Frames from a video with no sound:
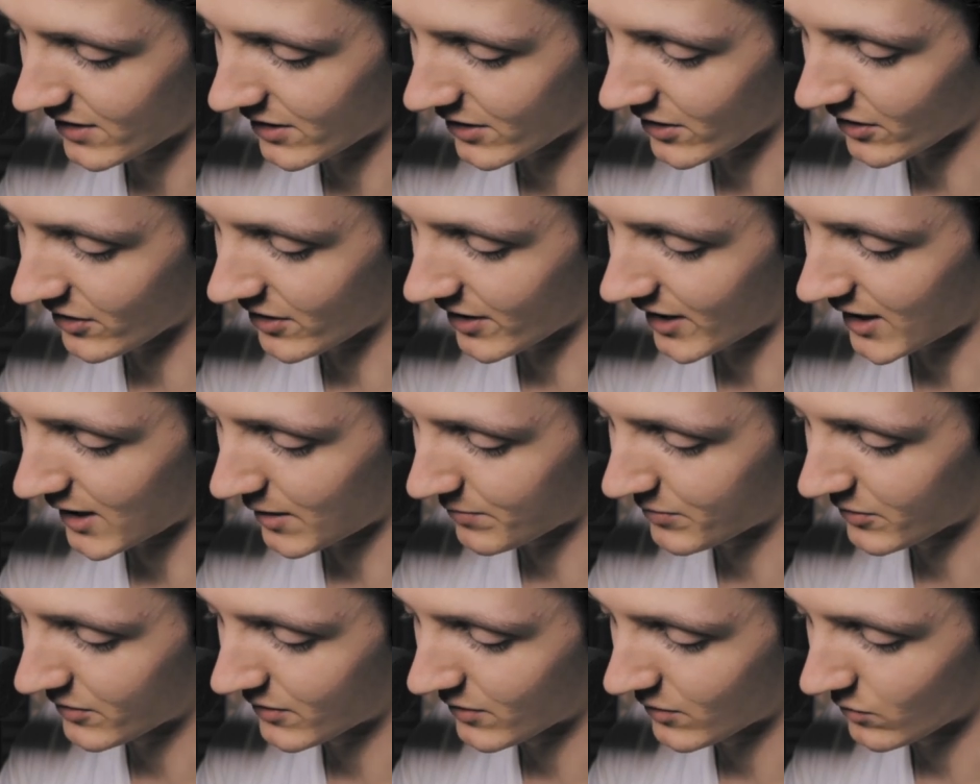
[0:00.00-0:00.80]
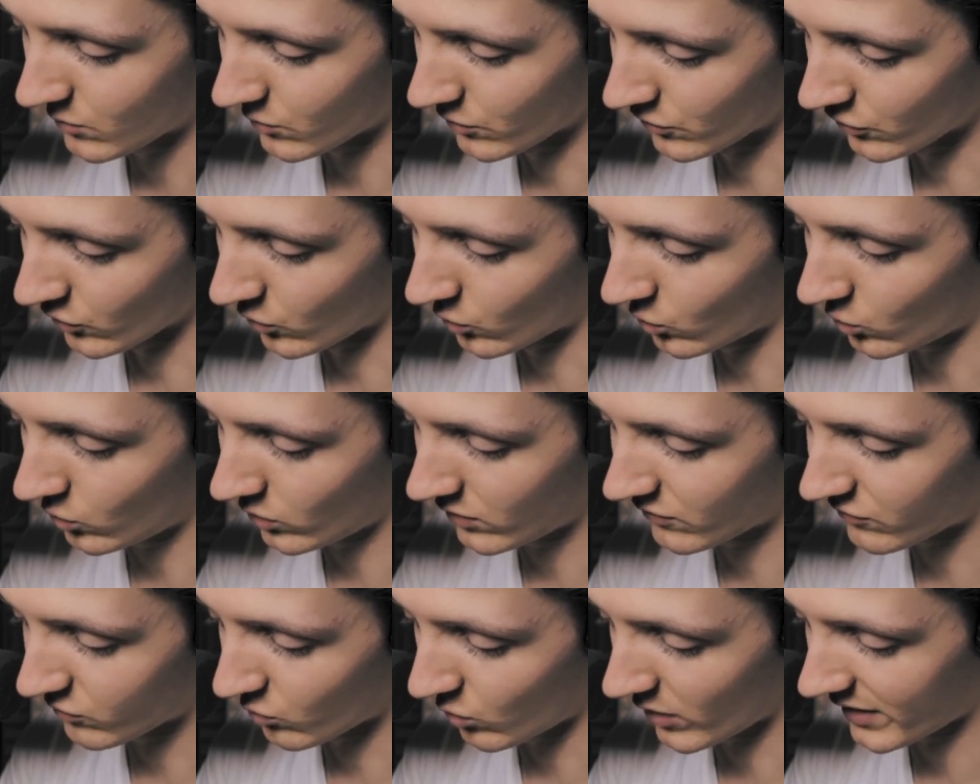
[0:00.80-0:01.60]
her garb was
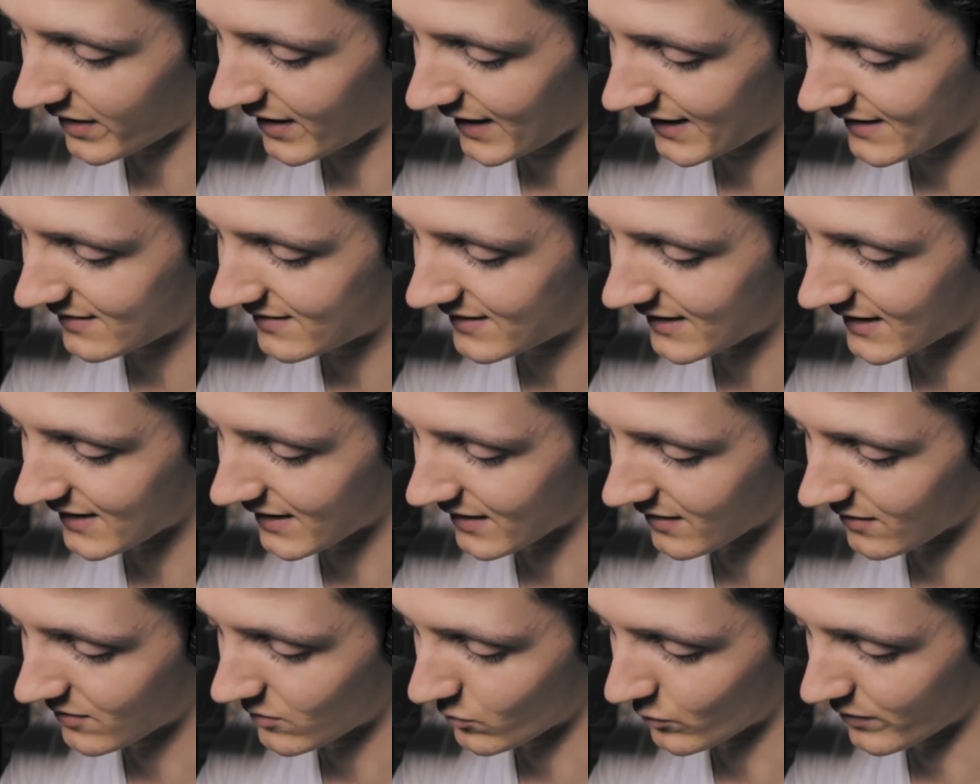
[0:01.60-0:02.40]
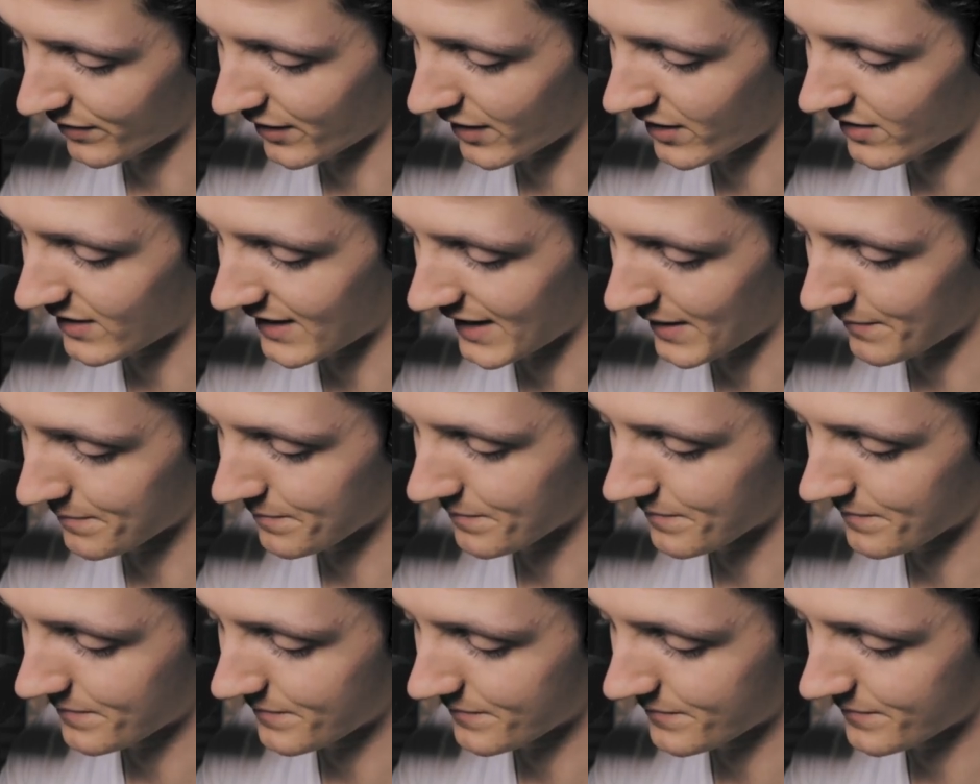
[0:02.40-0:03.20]
all of one idea with her
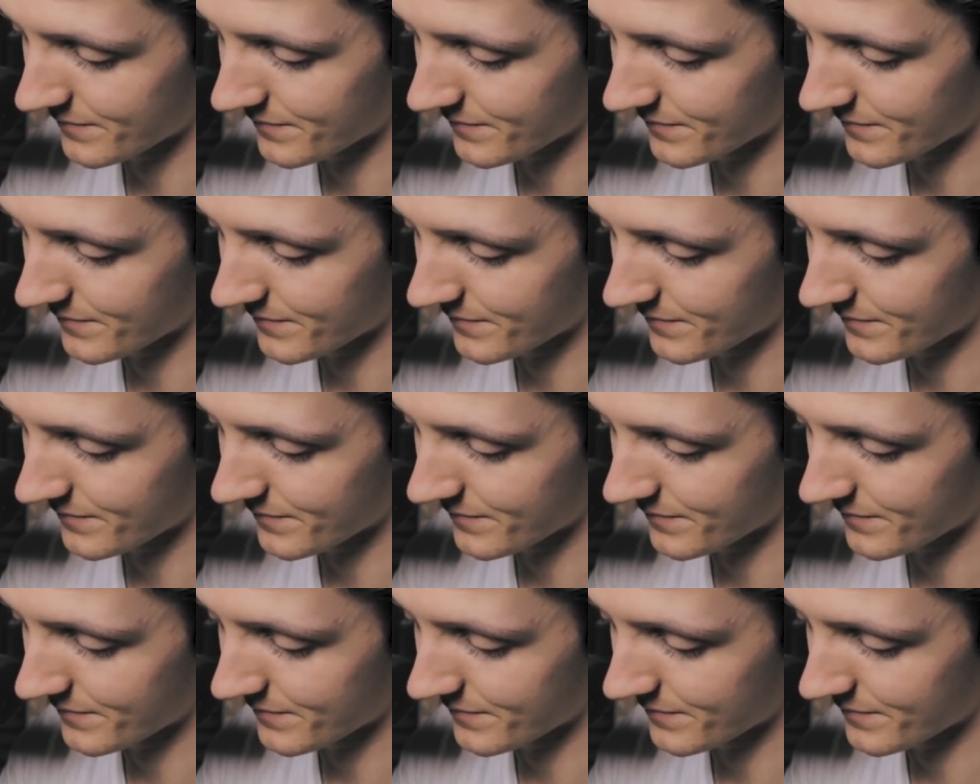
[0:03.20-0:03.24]
name.